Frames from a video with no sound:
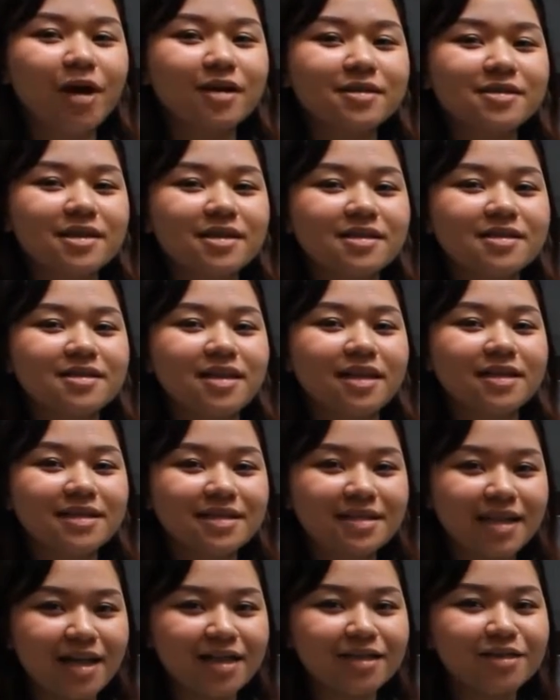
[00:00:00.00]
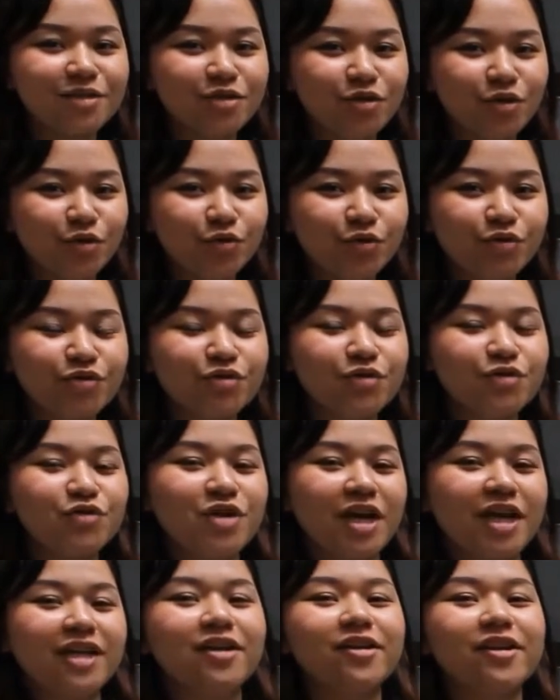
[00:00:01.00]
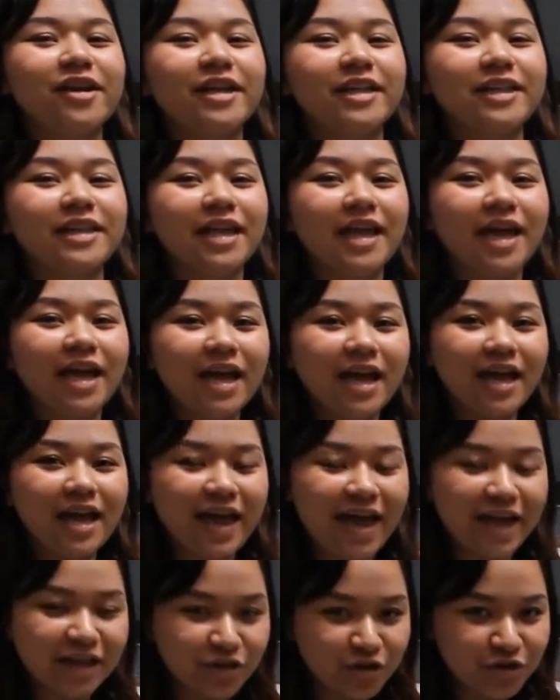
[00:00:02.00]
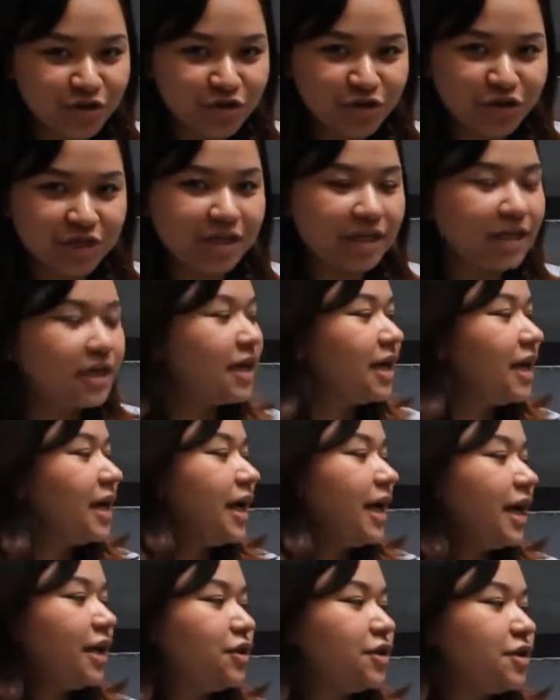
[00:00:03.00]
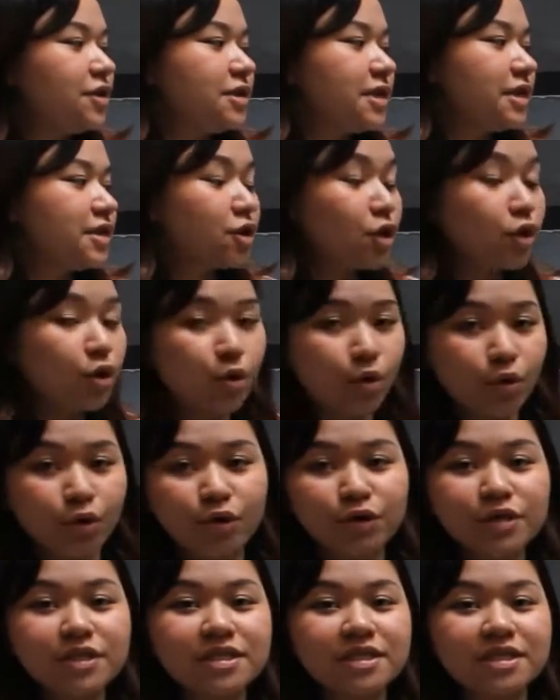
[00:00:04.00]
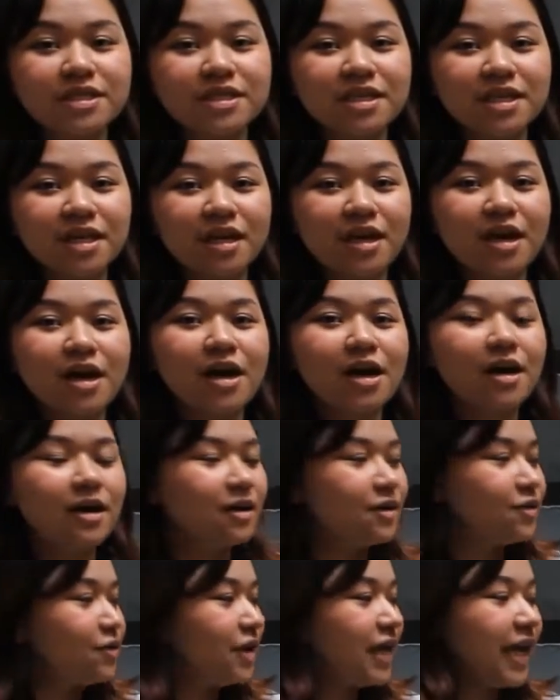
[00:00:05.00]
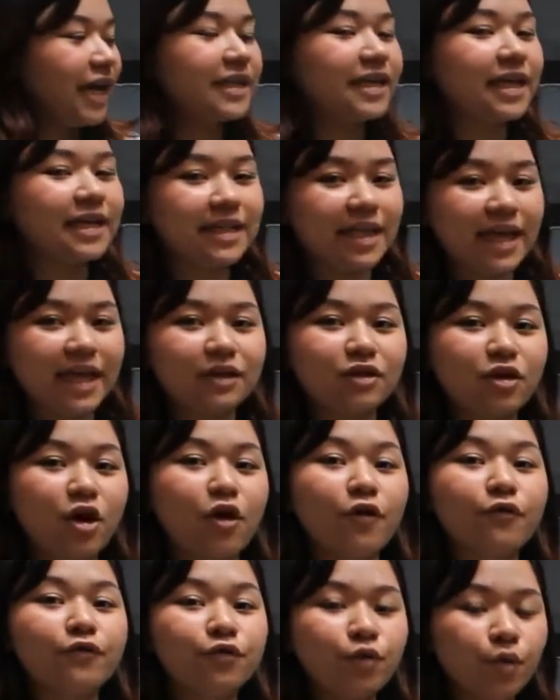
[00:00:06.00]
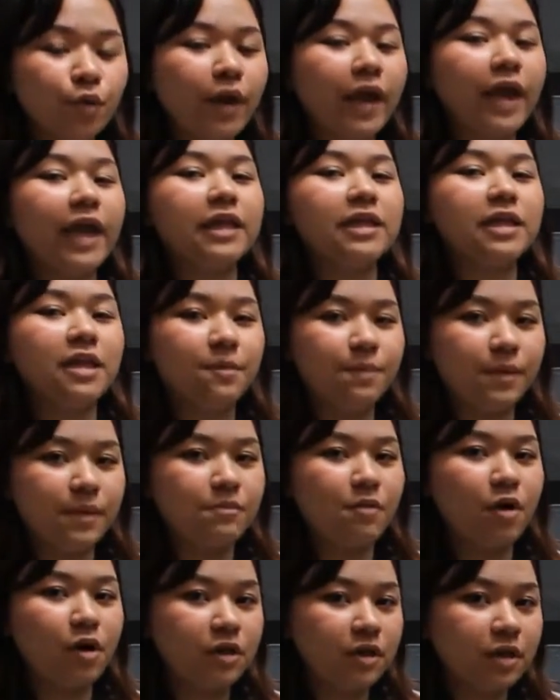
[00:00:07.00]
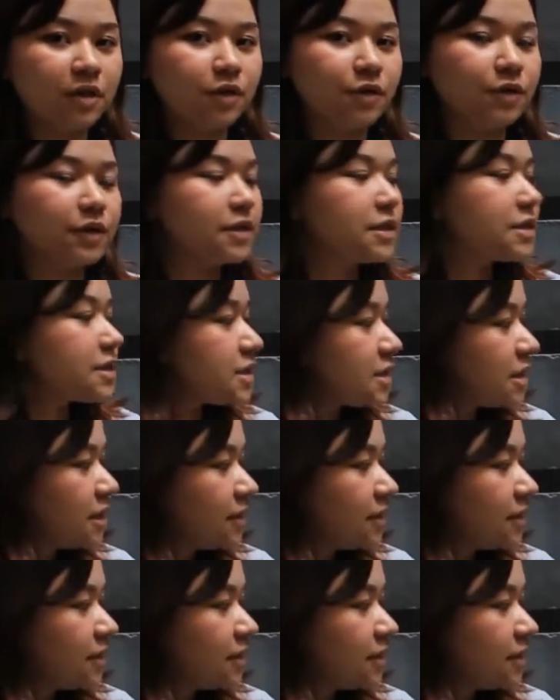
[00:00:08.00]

process that cells use to generate energy. It uses glucose to get a net of 2 ATP molecules.